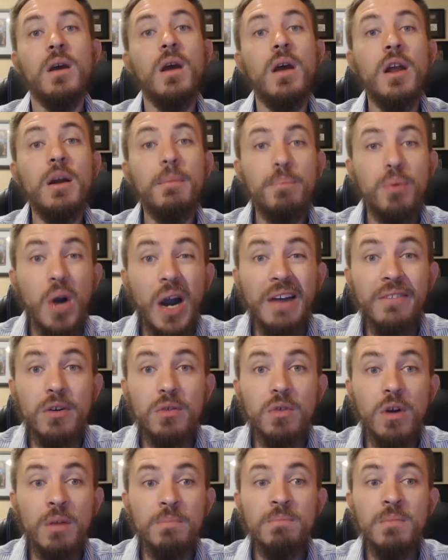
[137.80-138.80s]
In a private
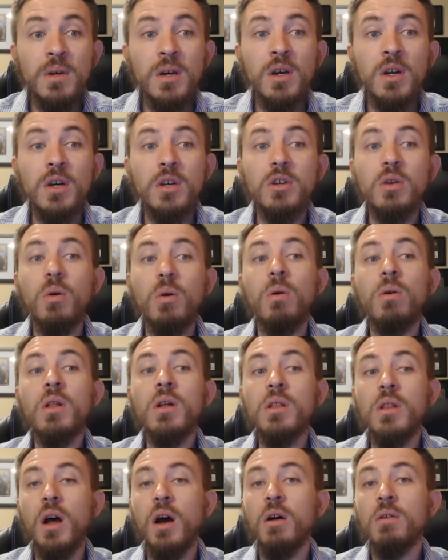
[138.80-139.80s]
room, you're all
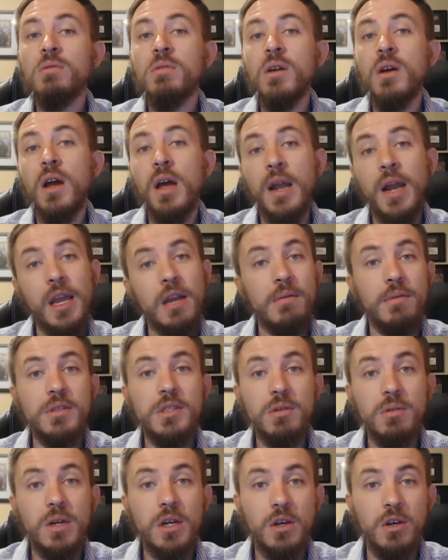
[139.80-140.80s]
alone and able
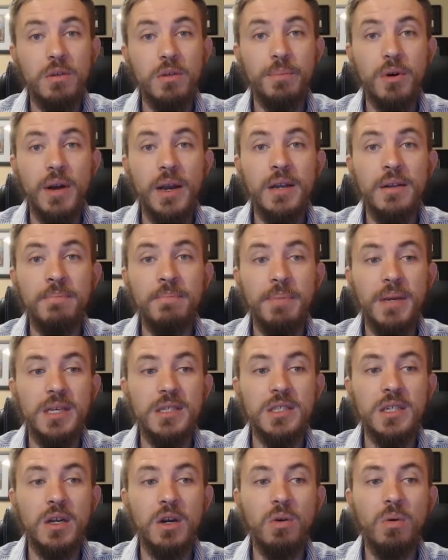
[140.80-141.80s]
to recuperate in
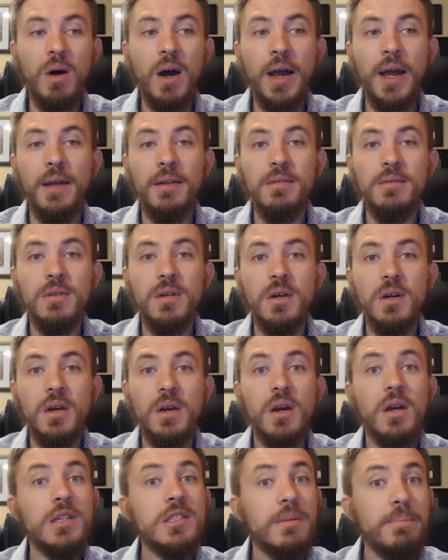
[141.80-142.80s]
peace and quiet.
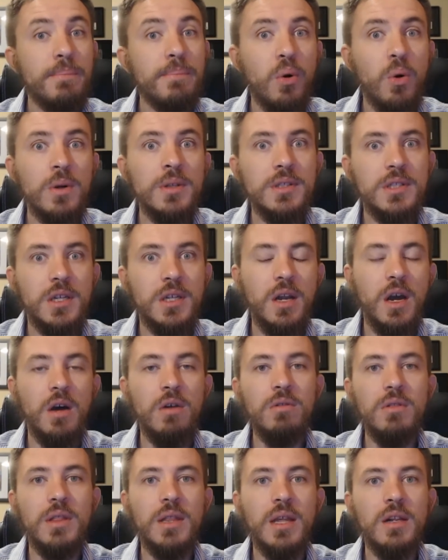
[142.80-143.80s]
It's important to
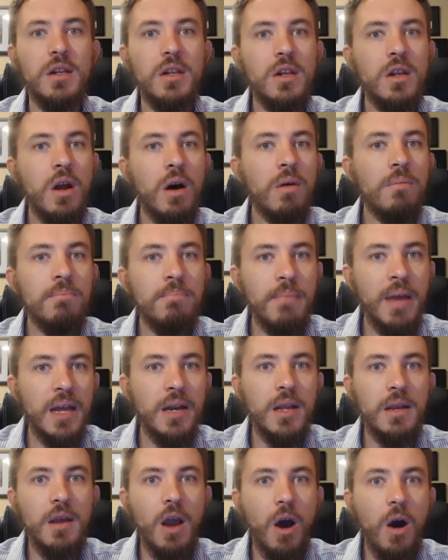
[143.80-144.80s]
note that not
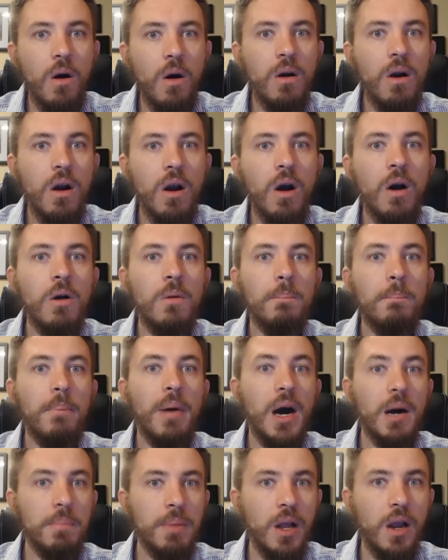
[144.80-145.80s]
many Hong Kong
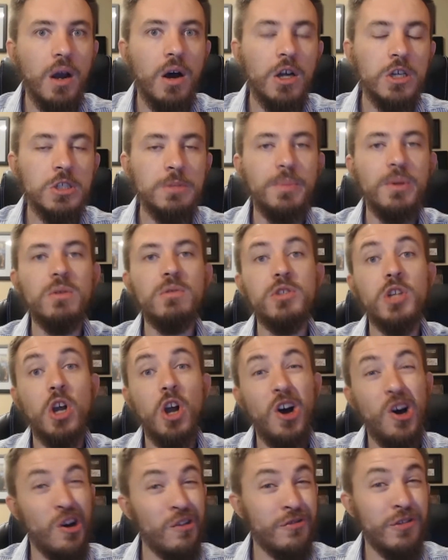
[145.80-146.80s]
public hospitals
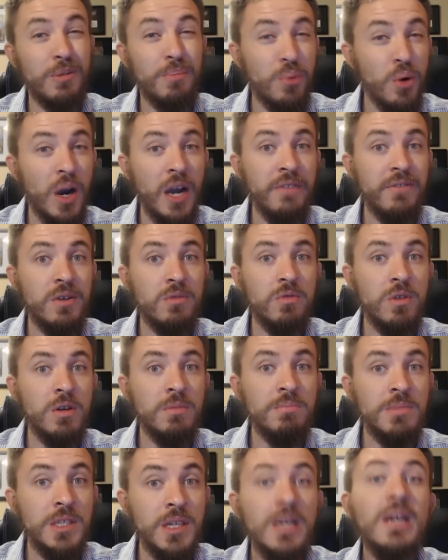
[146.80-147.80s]
offer private
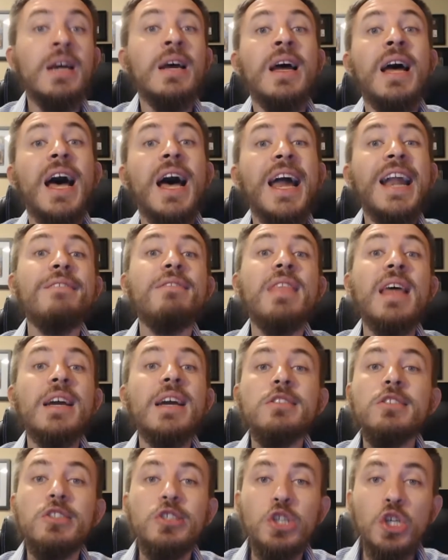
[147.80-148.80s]
rooms, and if
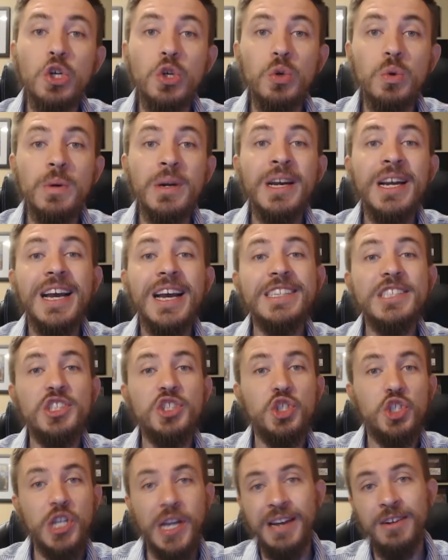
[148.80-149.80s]
they do, it's
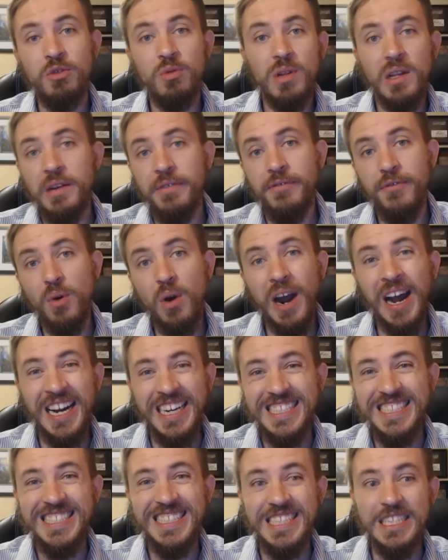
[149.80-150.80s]
generally for
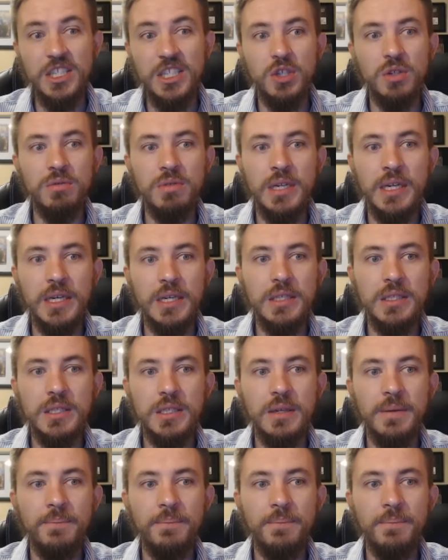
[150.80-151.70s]
ICU needs.